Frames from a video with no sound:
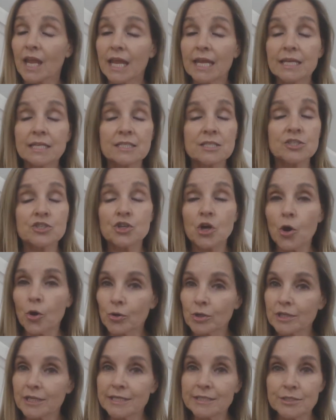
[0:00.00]
It's
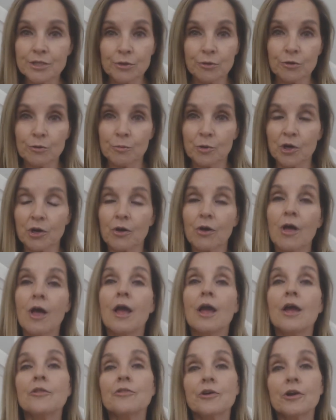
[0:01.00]
totally doable.
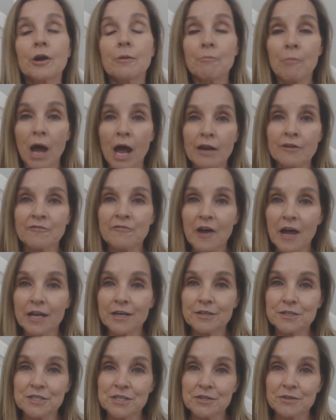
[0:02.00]
There are
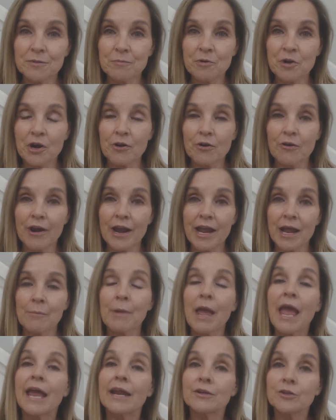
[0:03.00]
modifiers in the program
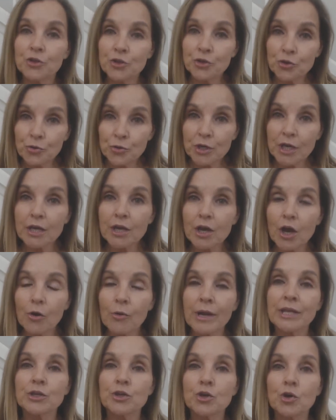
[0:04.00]
and you can go
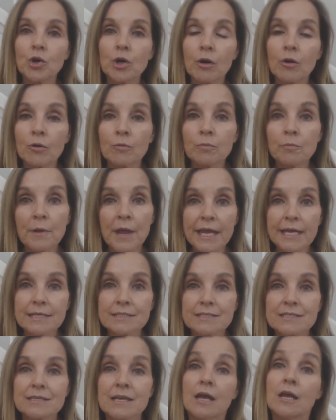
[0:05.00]
at your own
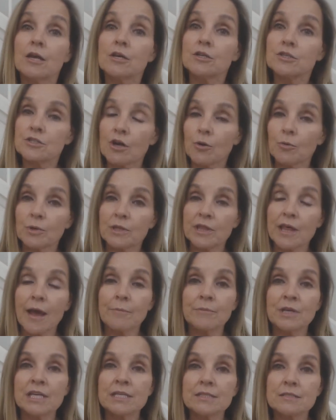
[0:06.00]
pace. So what
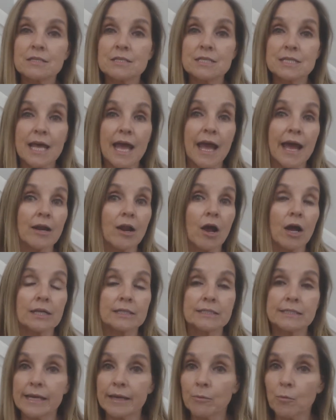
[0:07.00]
that means is that
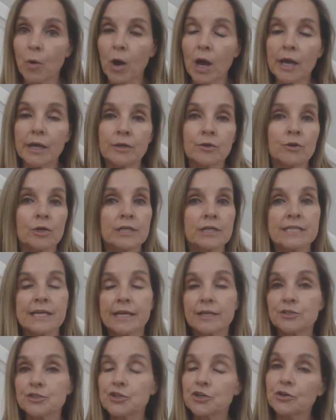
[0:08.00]
on day one or
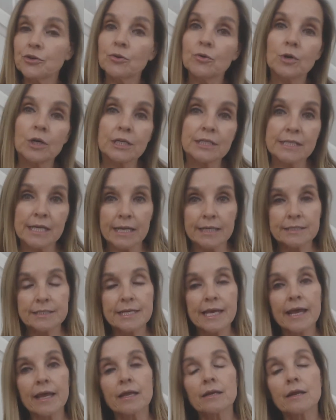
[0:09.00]
day two or day
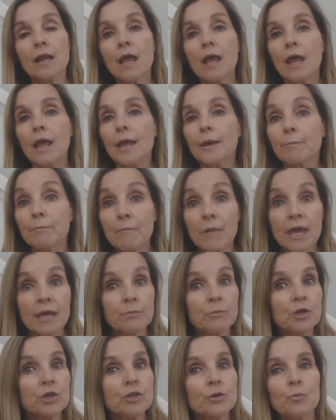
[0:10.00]
ten,
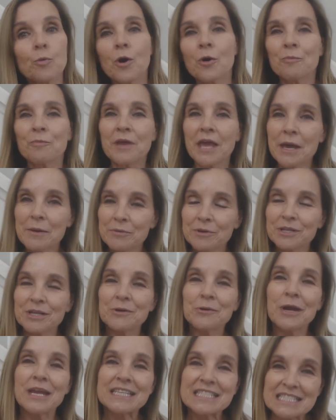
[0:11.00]
maybe you won't be able to
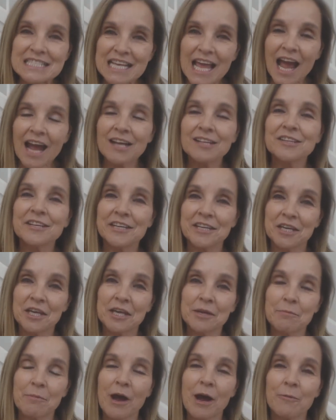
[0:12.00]
exactly
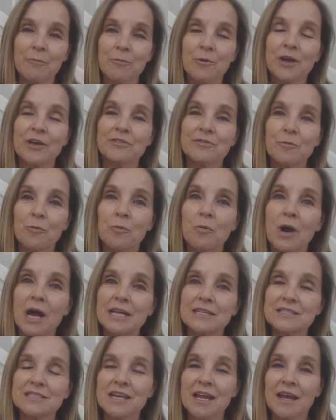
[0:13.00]
keep up with
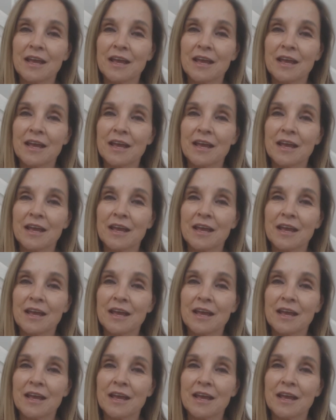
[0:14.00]
what